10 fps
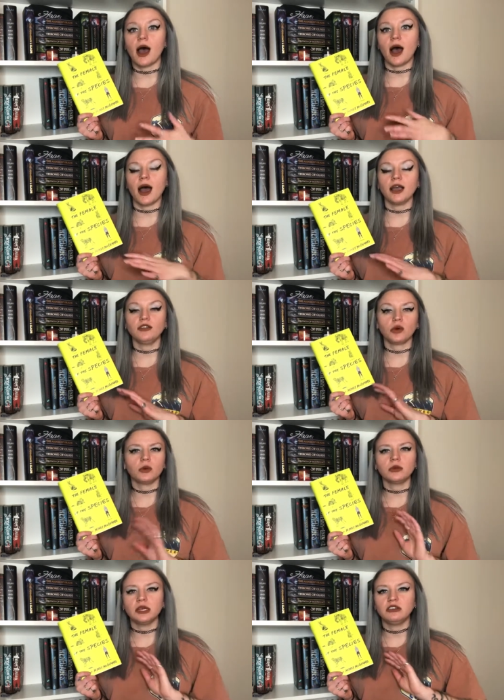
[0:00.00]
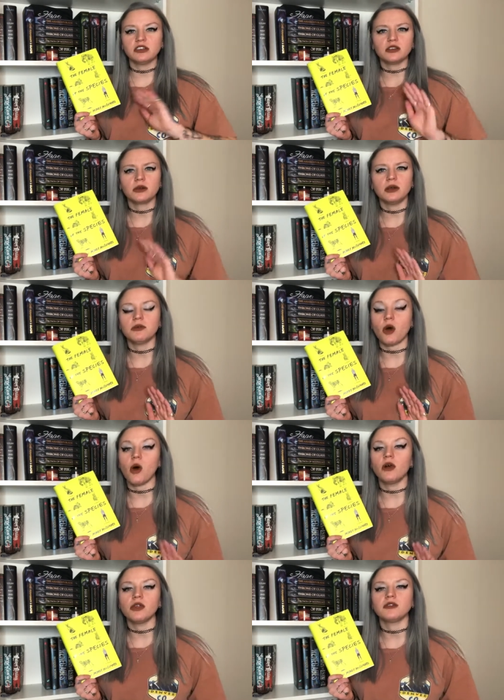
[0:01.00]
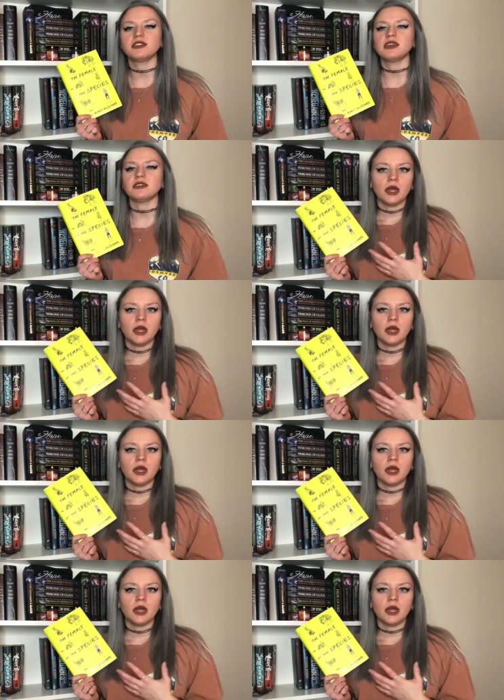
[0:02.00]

I totally disagree with all those things.